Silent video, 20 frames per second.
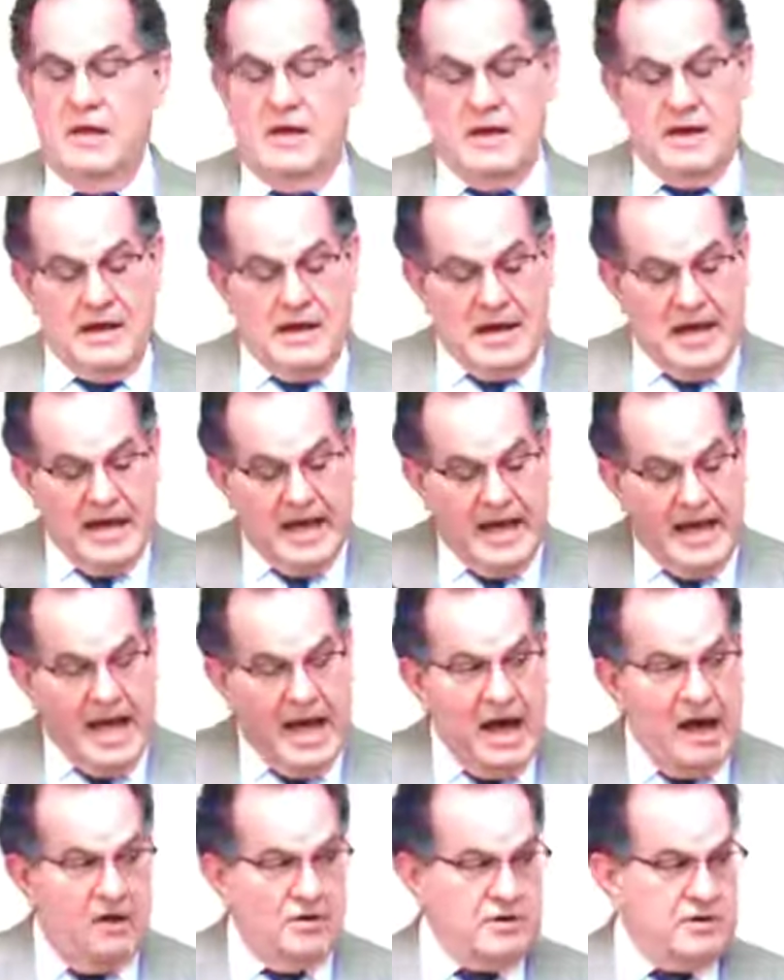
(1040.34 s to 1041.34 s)
and lay
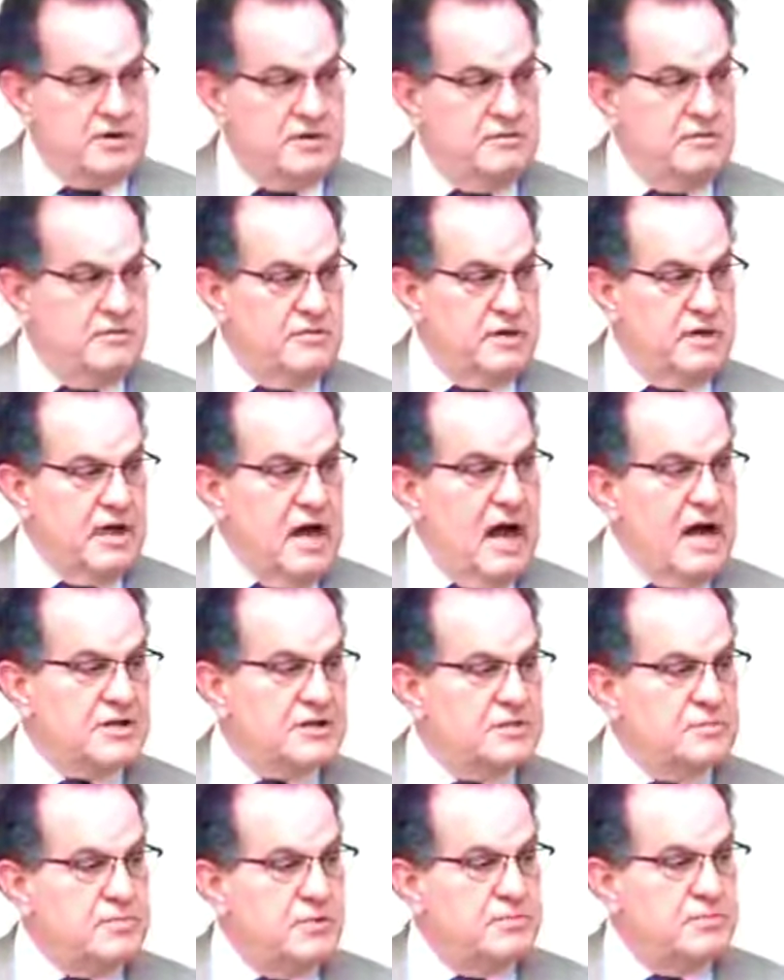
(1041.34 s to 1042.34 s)
out the
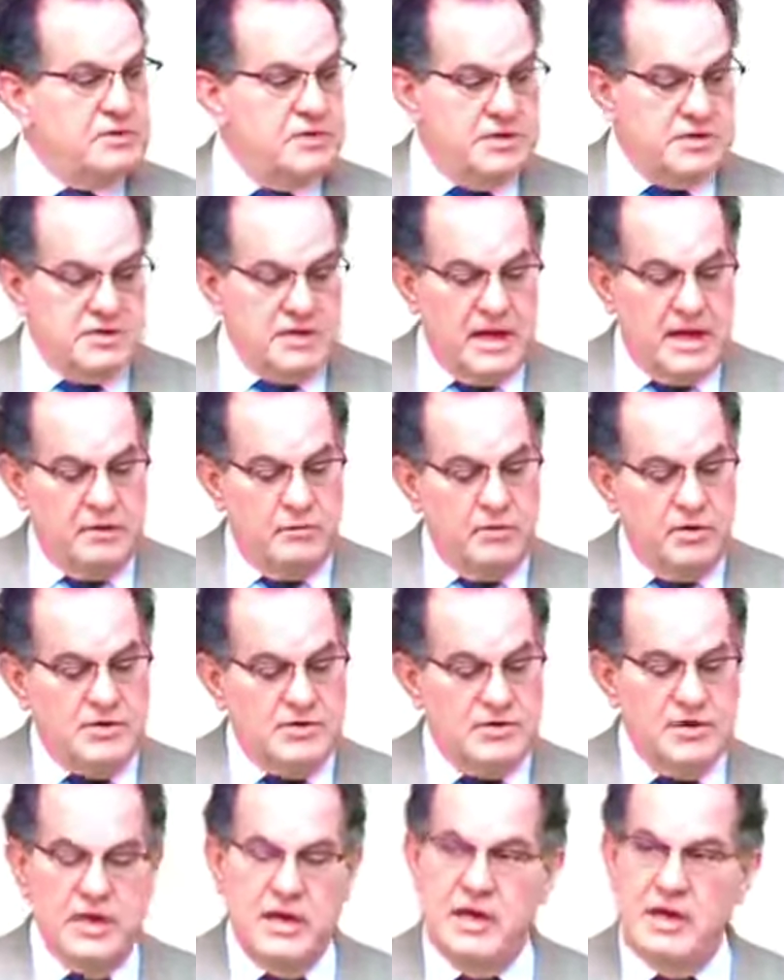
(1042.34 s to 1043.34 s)
gospel, just like we're
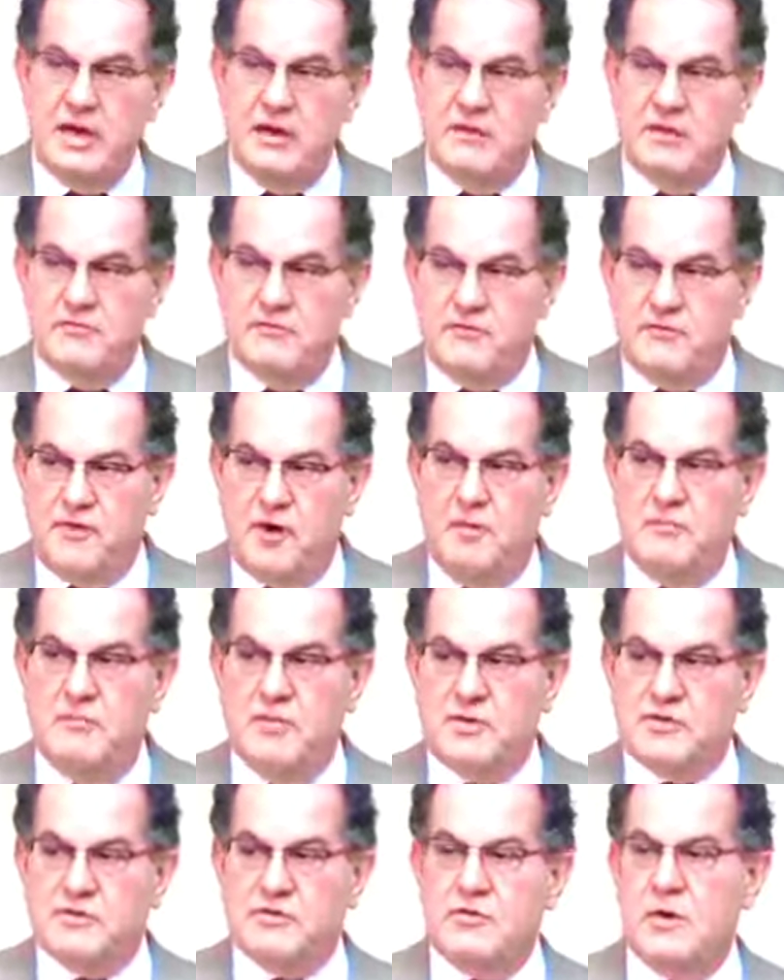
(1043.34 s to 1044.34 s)
seeing here, that
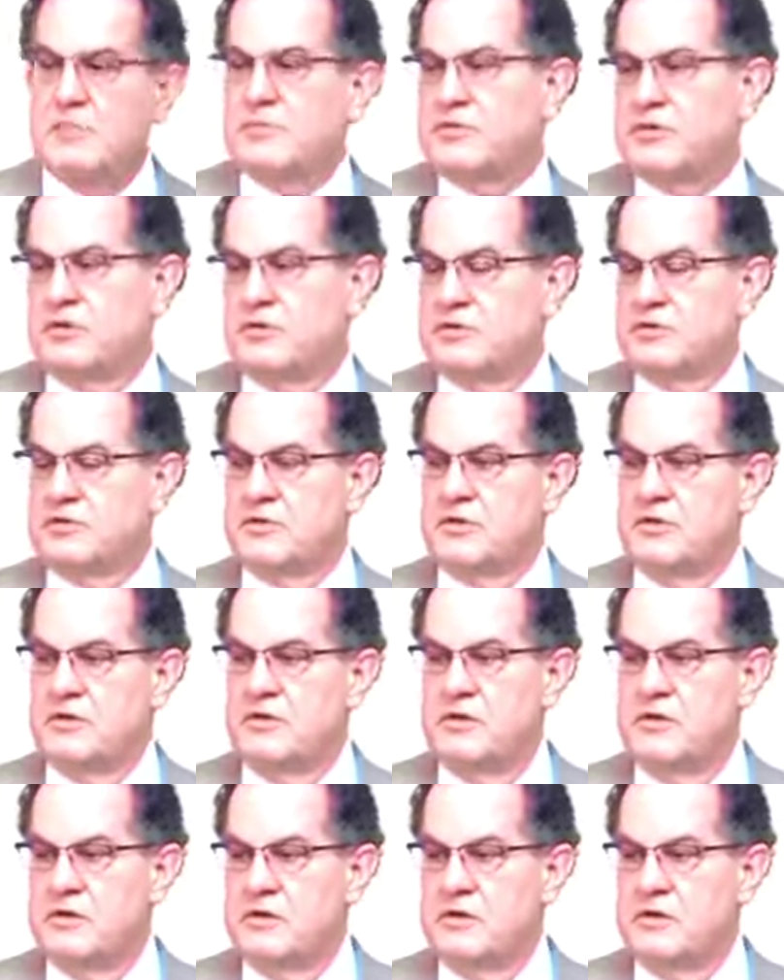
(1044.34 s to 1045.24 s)
from the scriptures,